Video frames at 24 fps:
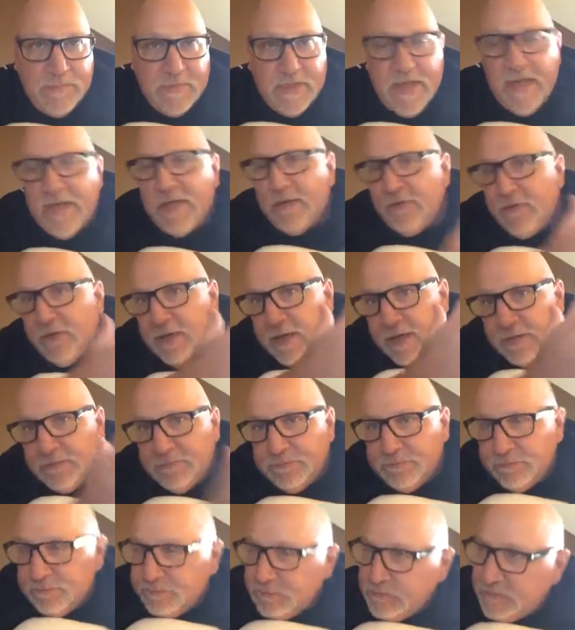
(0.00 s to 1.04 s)
anyway,
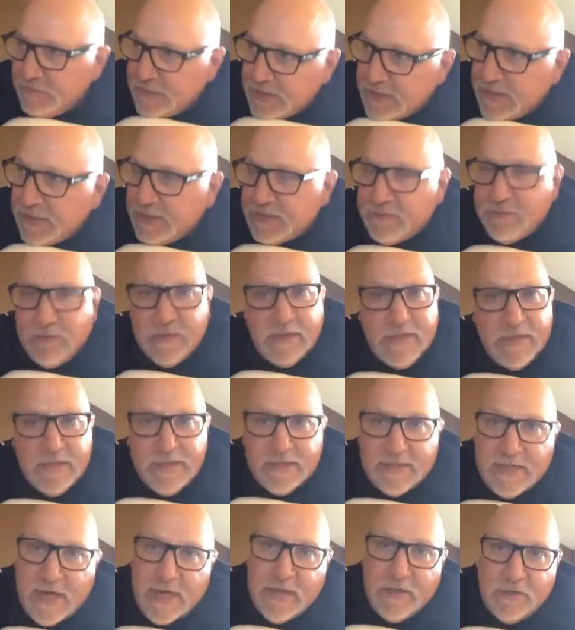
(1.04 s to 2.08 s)
it is what it
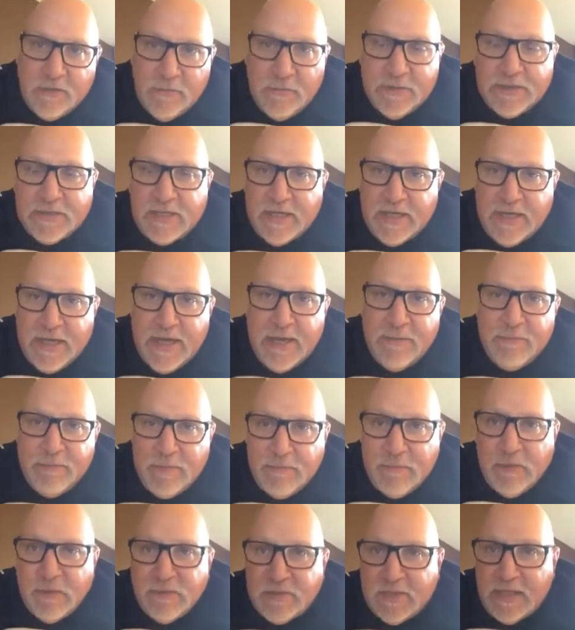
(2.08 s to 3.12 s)
is. I don't know what's going to happen,
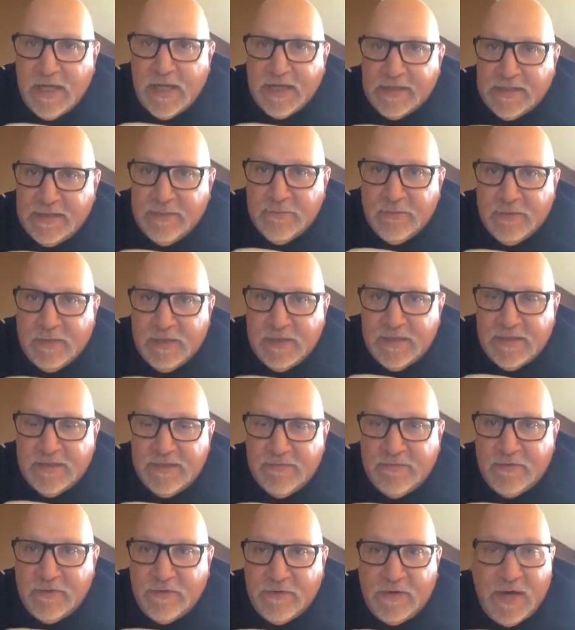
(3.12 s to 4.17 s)
but most likely we're going to
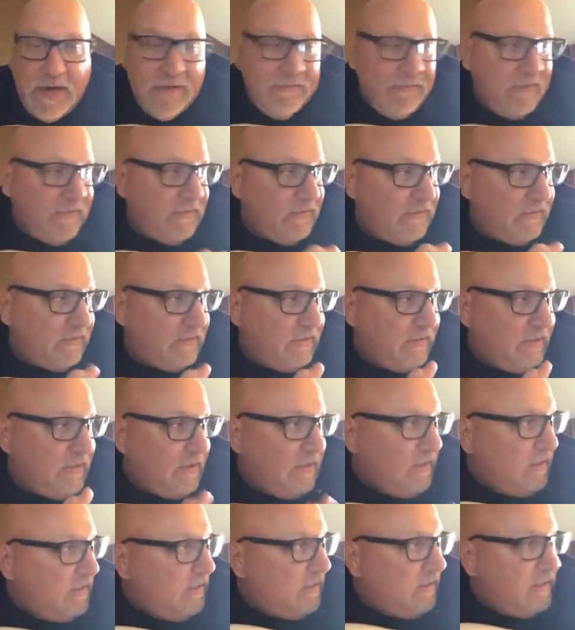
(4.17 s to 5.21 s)
sit for three. I've even
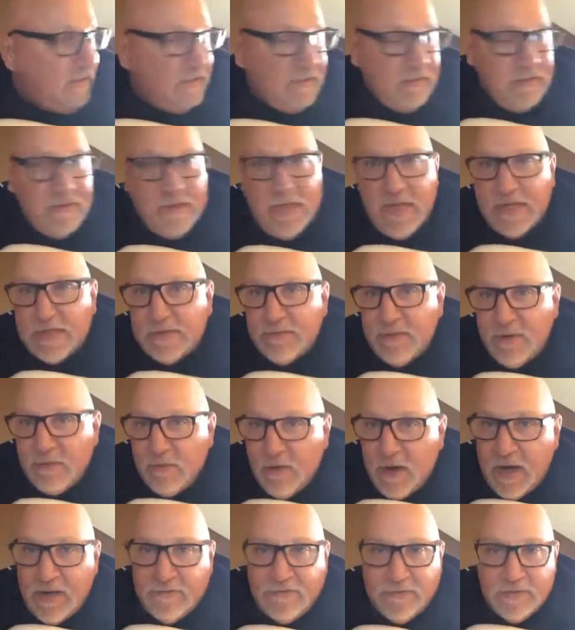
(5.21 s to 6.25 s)
texted my
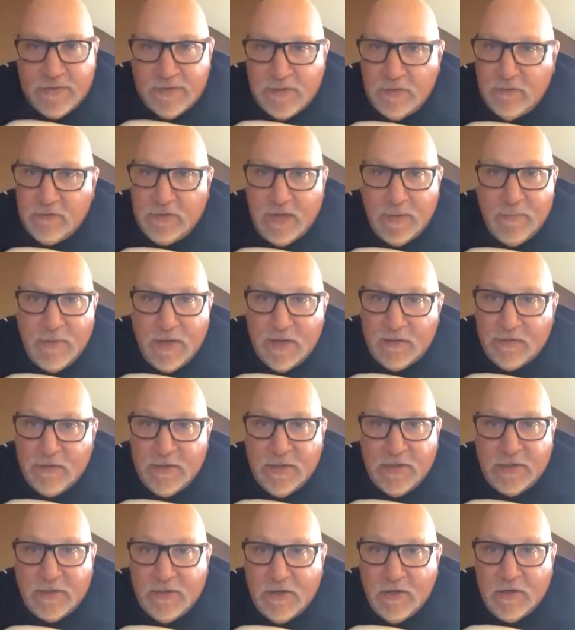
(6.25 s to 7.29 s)
wife and told her I might
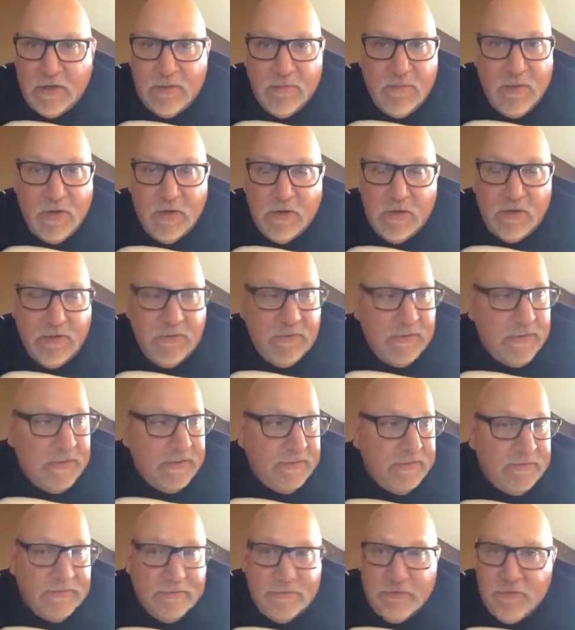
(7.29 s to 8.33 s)
rent a car tomorrow
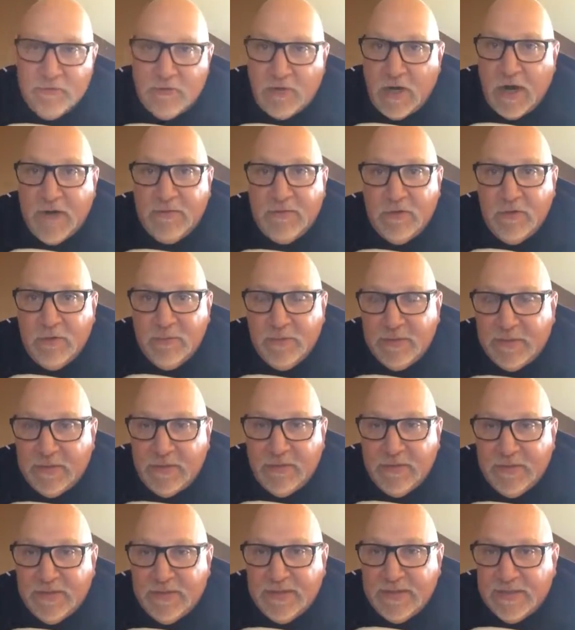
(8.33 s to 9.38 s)
and drive home. It's
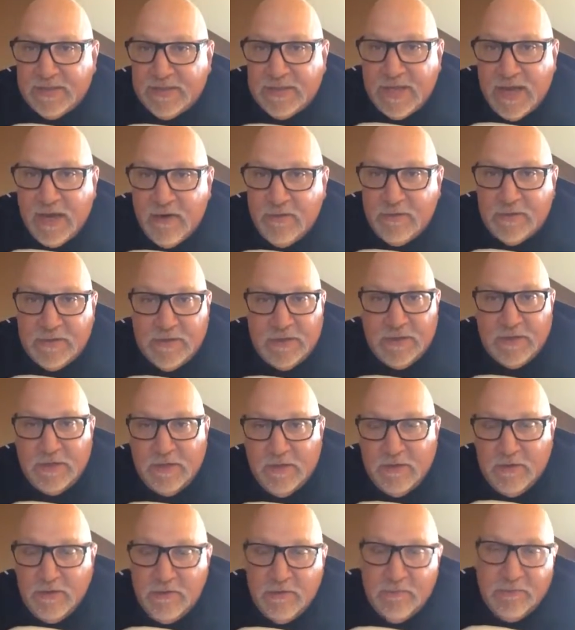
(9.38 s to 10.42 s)
only six hours and
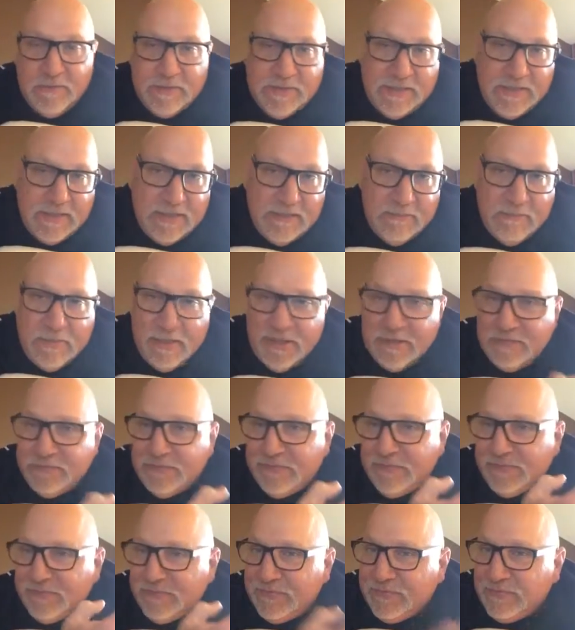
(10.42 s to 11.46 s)
go home. But then I'm like,
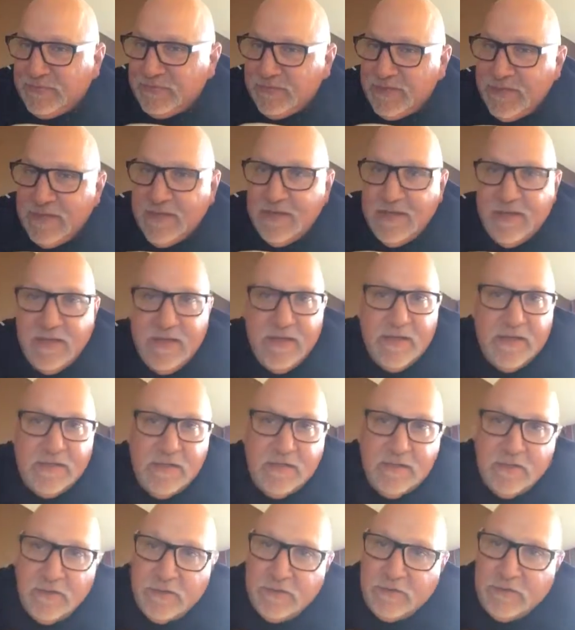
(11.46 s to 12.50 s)

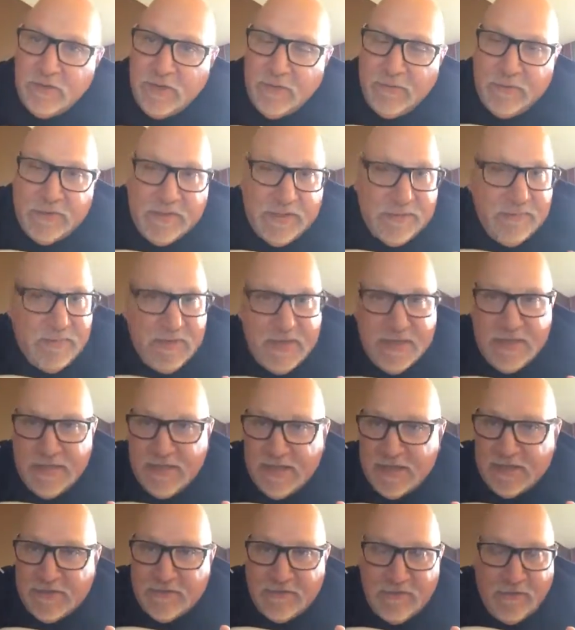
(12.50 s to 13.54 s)
you know, do I want to spend
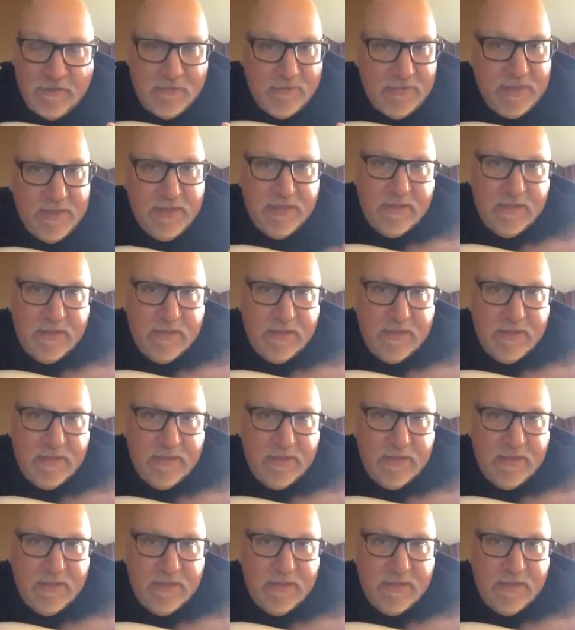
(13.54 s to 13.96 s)
an extra three